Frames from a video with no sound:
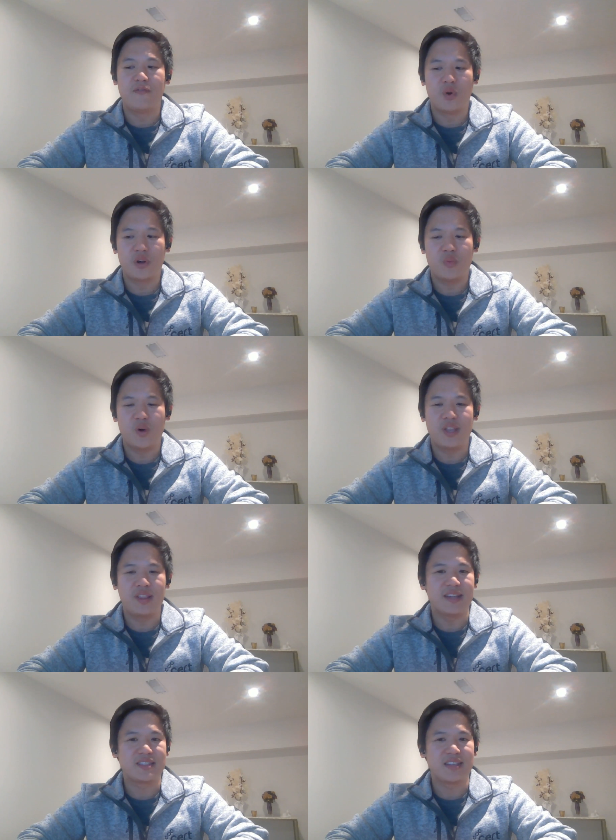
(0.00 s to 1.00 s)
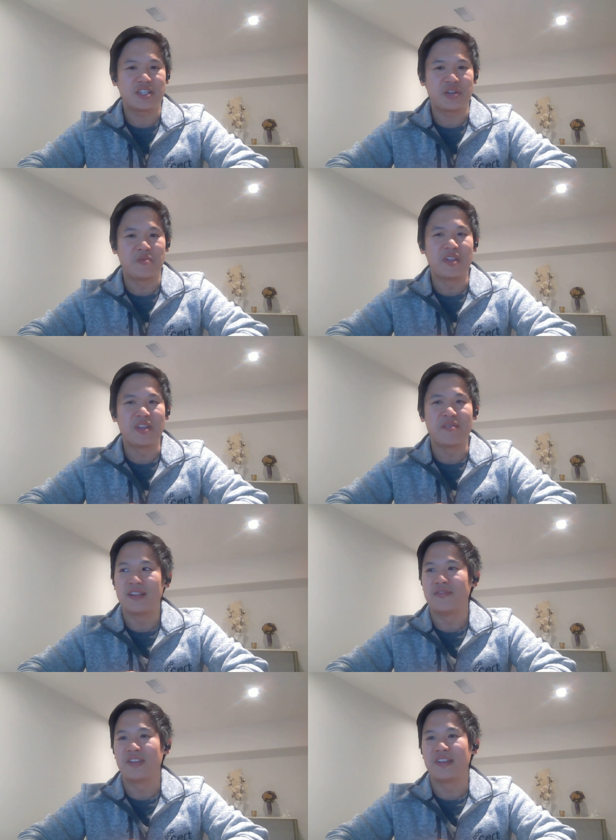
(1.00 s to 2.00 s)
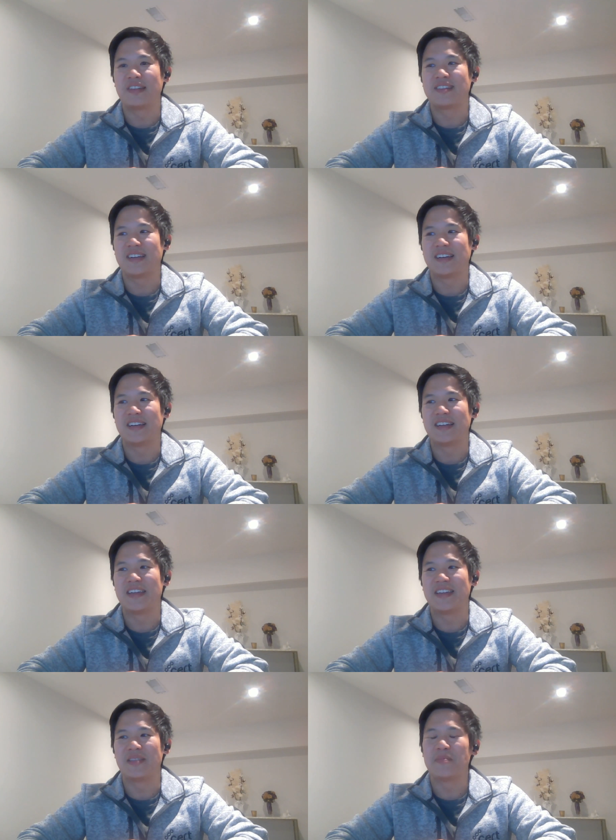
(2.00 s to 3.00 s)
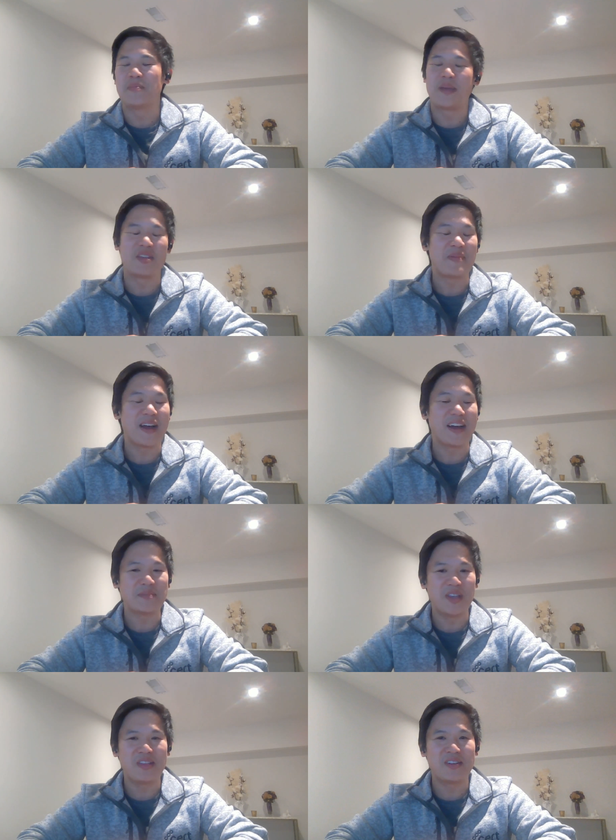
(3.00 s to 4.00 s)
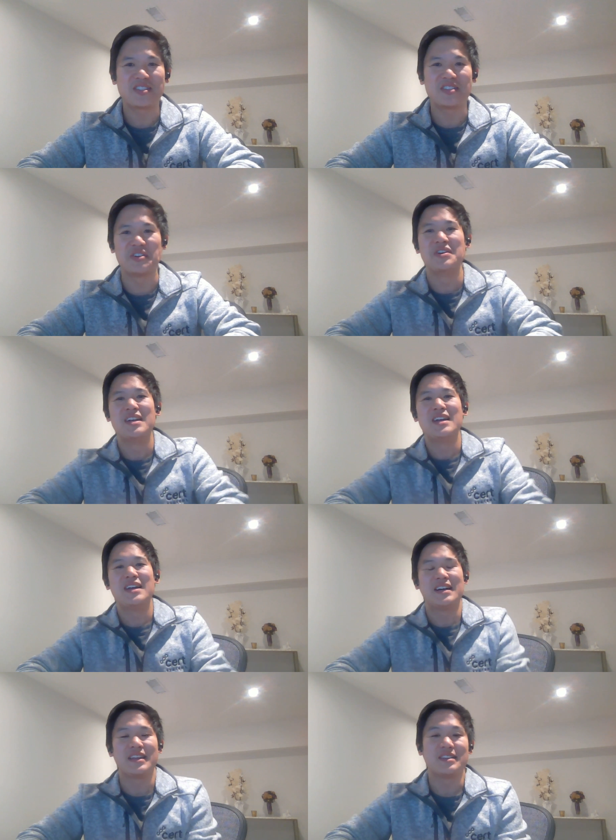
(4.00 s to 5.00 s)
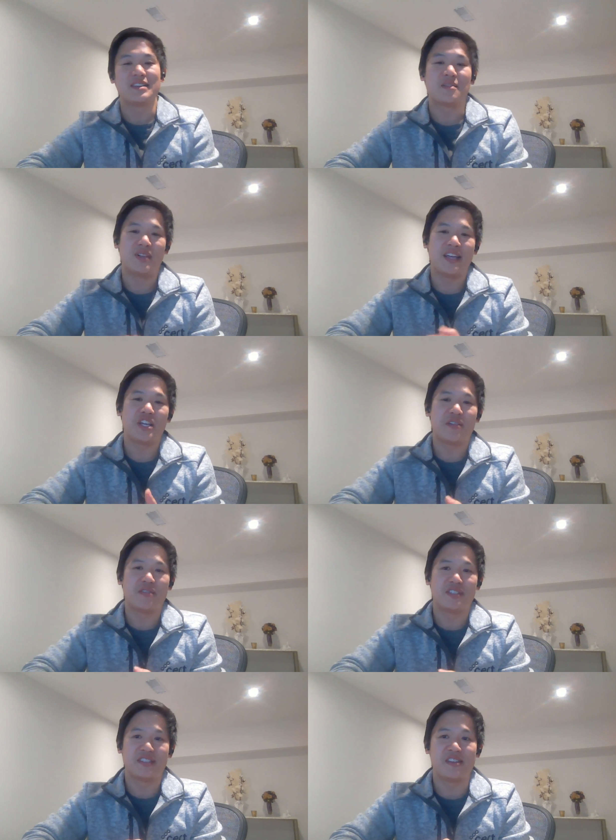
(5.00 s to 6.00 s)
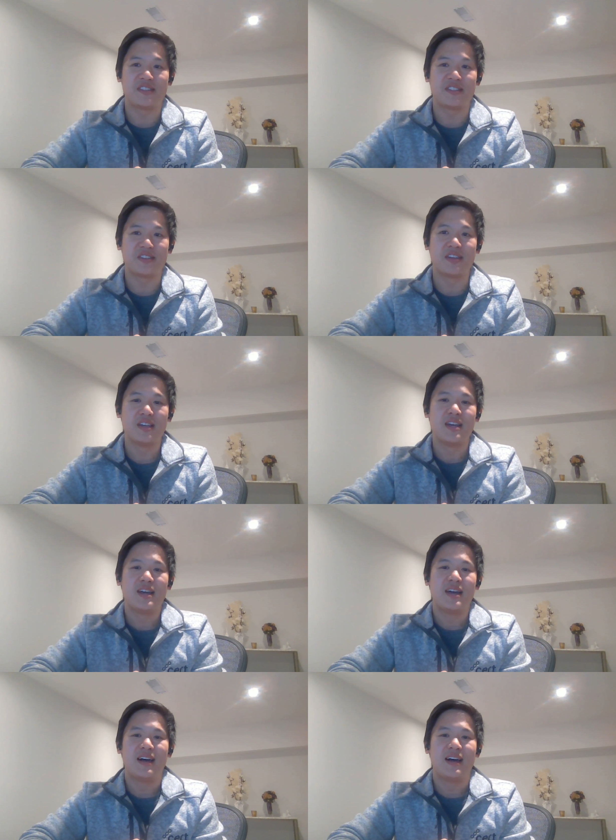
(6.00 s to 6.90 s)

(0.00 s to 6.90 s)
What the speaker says: the fourth one that's actually really relevant in maybe the past month or so is supply chain resiliency.